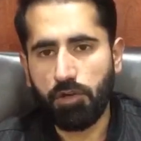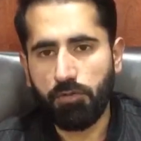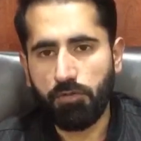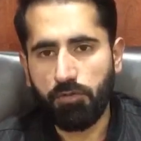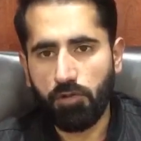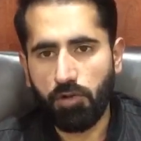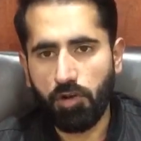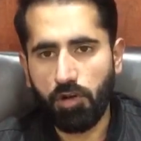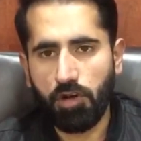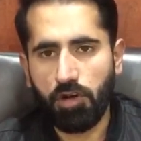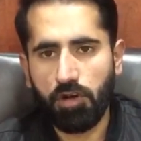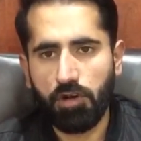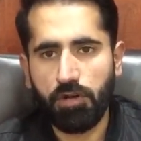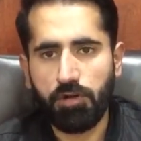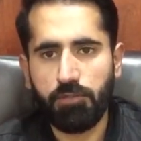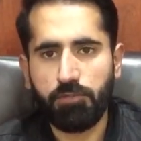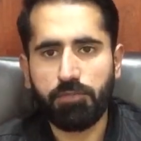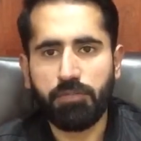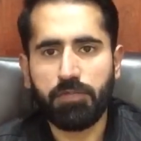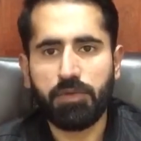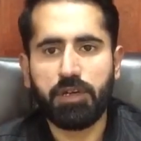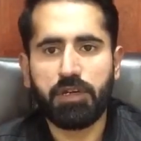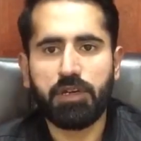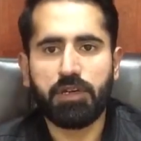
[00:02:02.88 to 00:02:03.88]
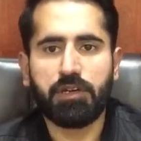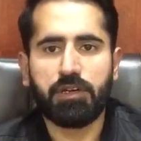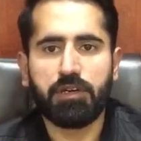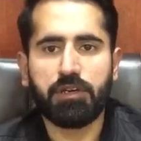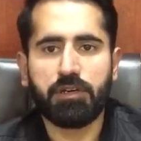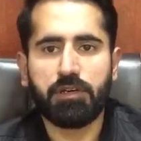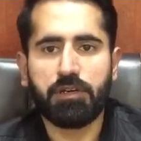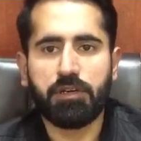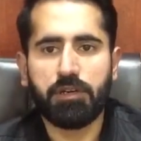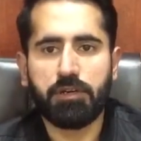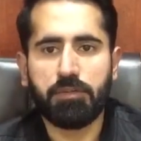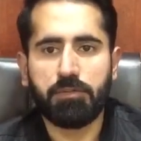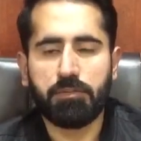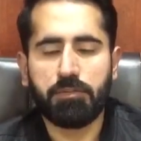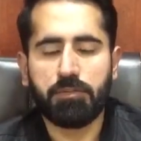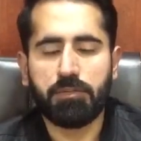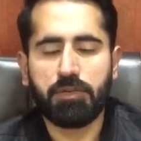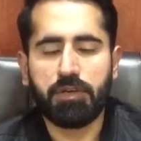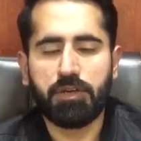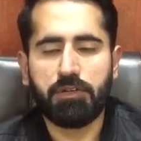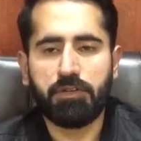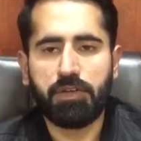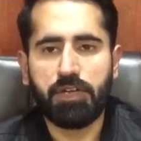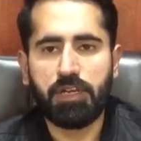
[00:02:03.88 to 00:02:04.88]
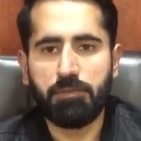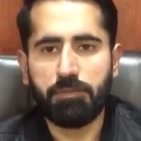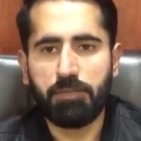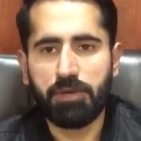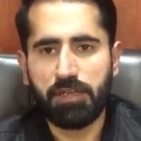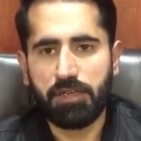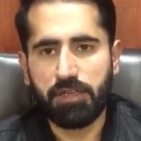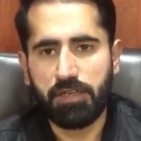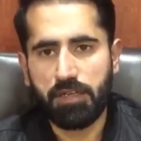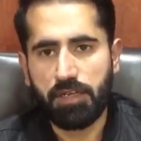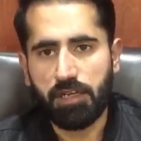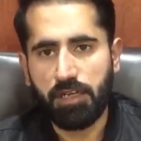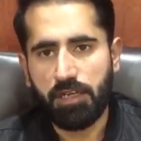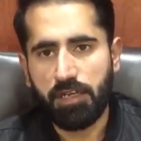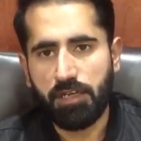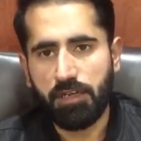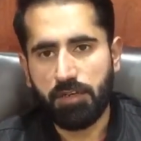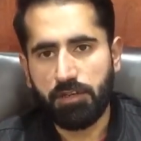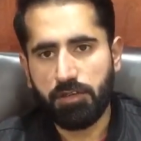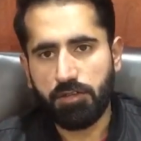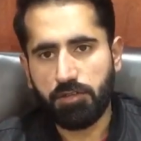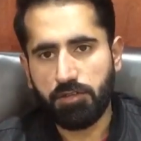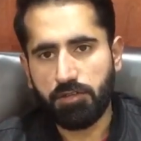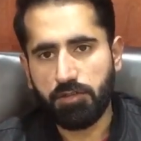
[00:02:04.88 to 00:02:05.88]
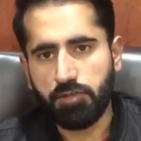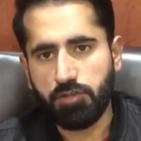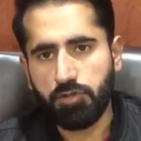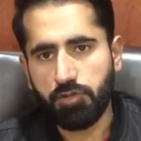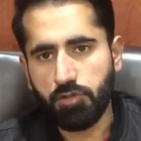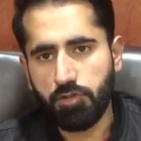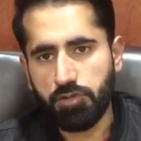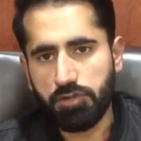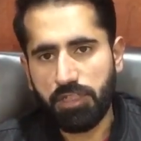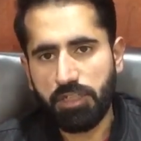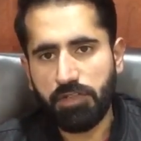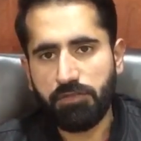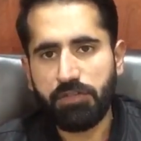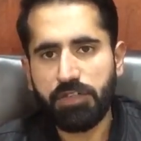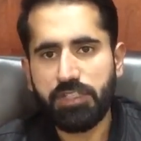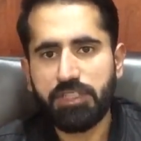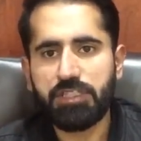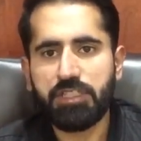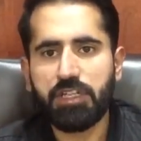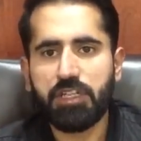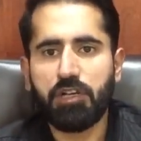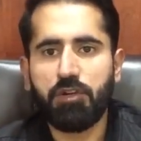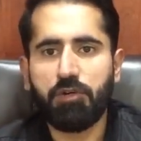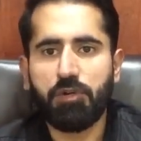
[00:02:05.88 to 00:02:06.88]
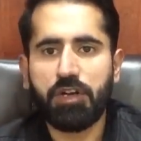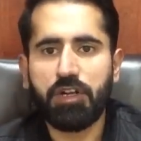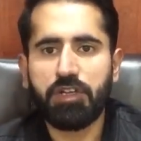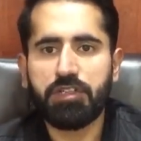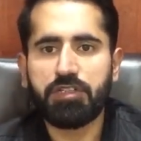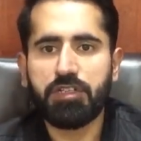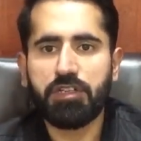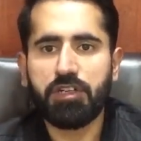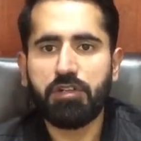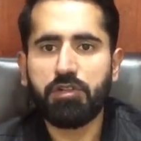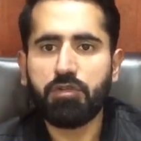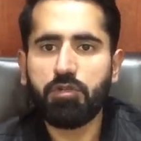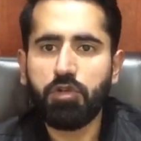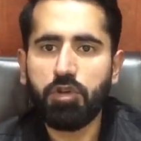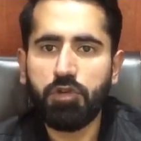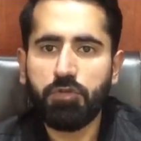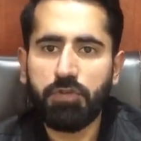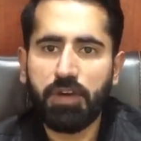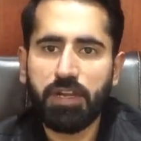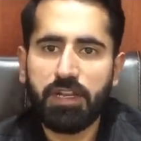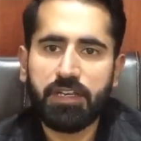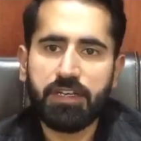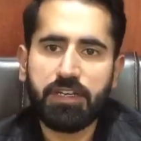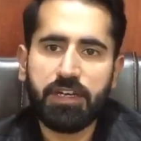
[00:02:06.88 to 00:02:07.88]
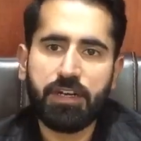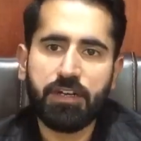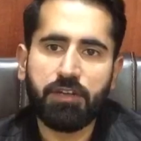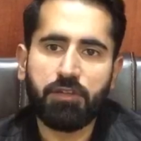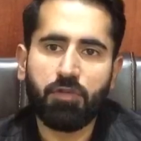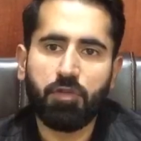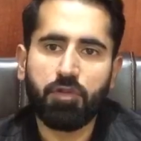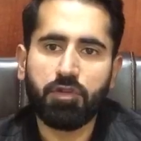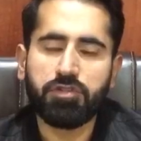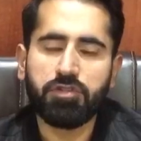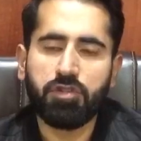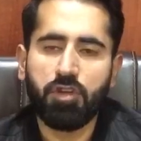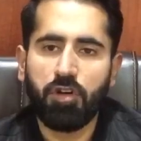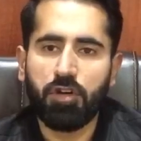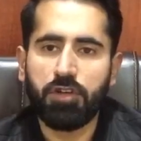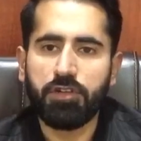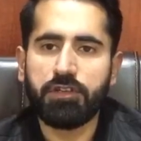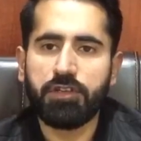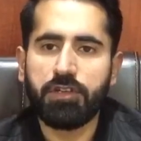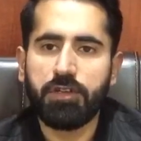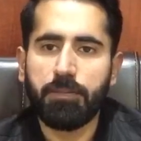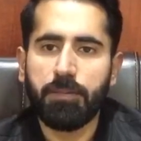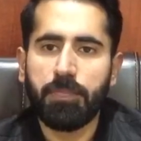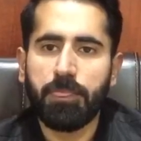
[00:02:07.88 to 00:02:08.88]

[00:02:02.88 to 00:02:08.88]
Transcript: of law available using which the Governor General could validate those laws